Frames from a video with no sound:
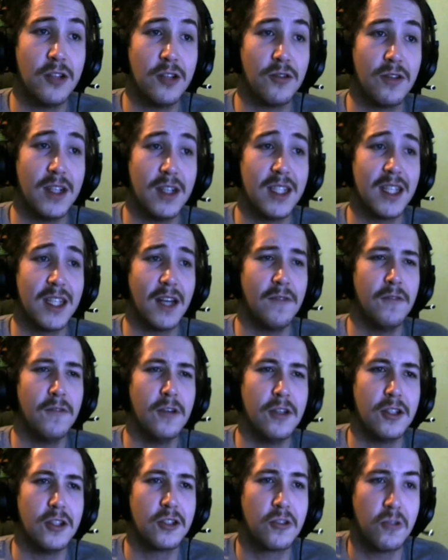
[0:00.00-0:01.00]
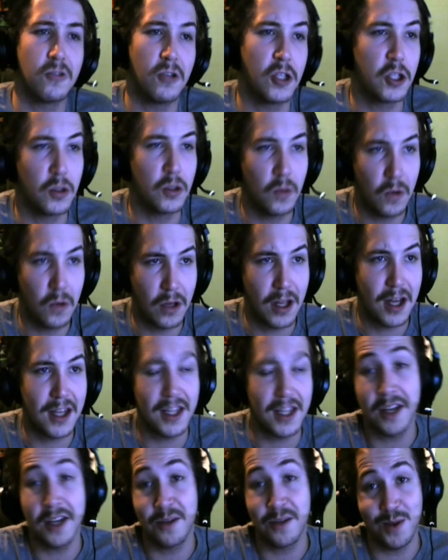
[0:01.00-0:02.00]
crits. Like if you're a Destruction Warlock,
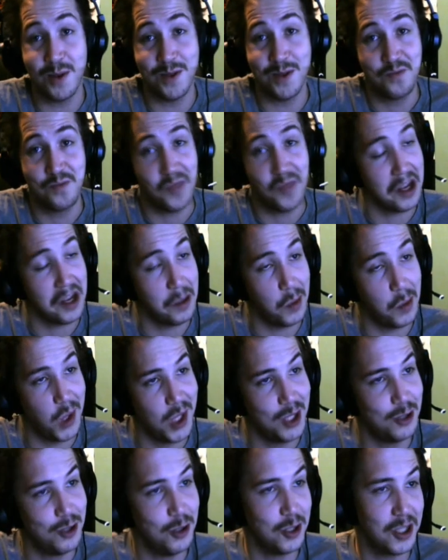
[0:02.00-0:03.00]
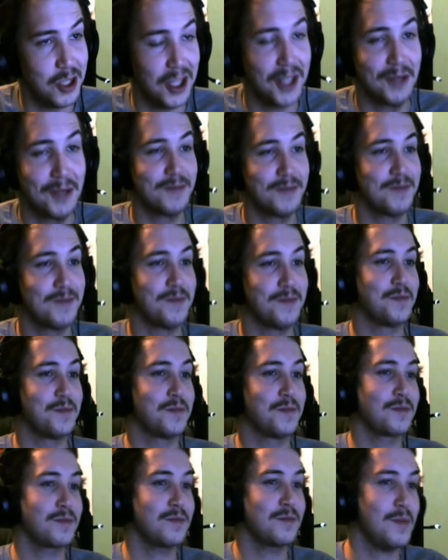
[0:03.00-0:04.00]
that could be interesting.
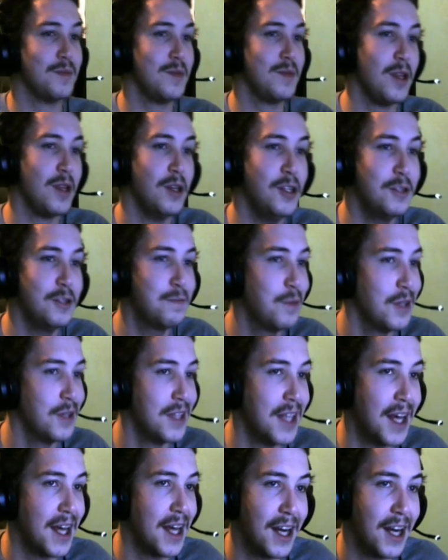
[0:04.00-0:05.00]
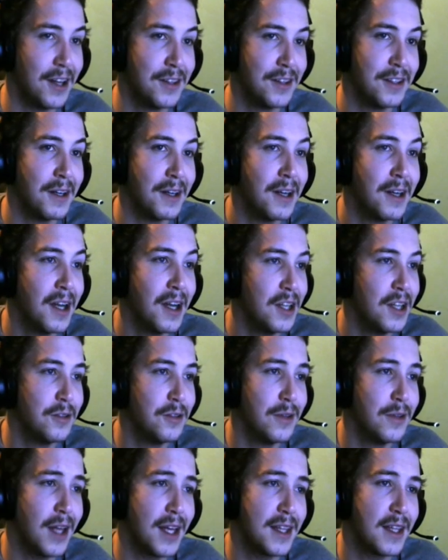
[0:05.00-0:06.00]
Just putting that out there. Do
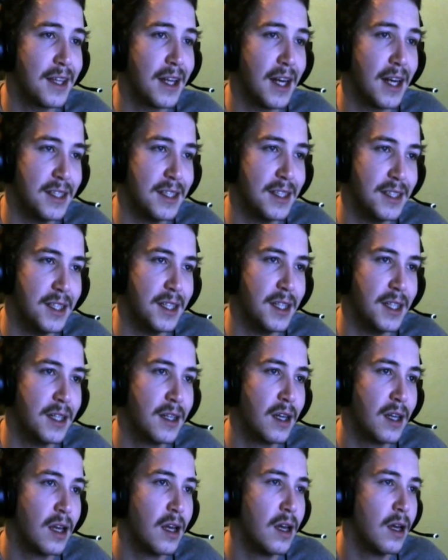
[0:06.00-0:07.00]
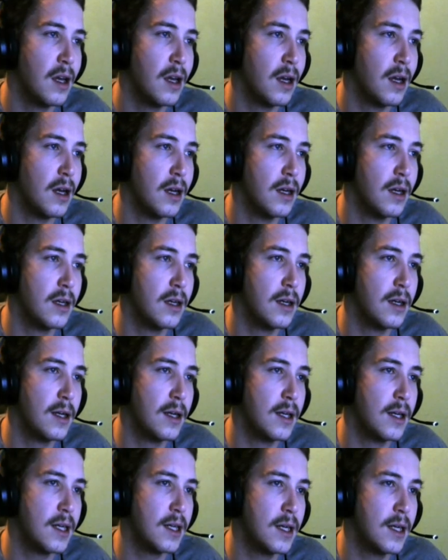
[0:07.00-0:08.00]
you like that idea?
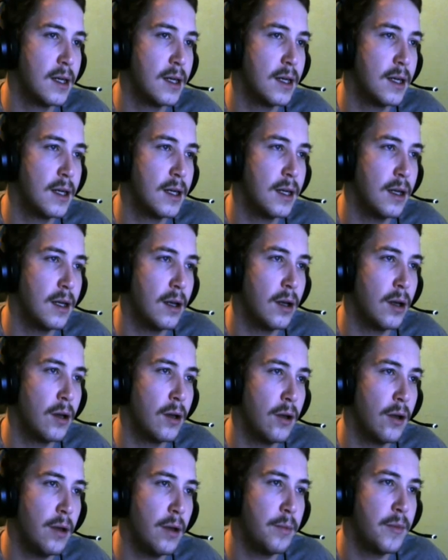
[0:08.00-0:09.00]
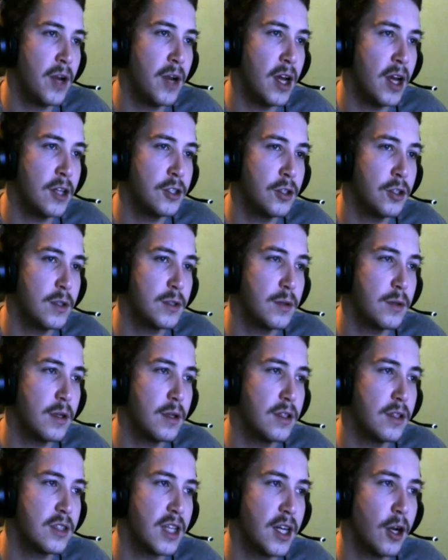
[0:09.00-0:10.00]
Not sure which one
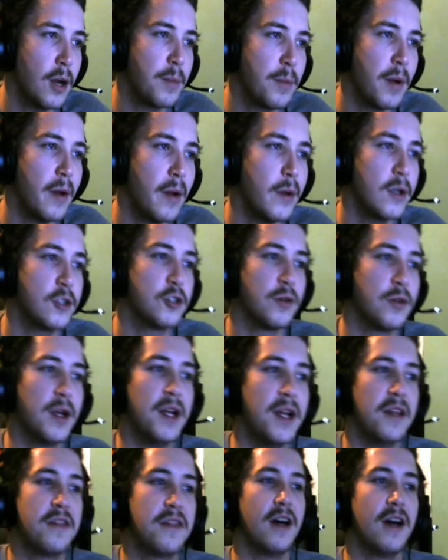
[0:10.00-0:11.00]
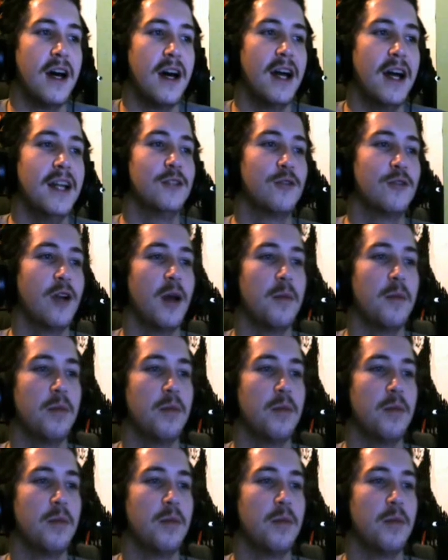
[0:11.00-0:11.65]
of those I got. I'd probably go Train of Thought and try to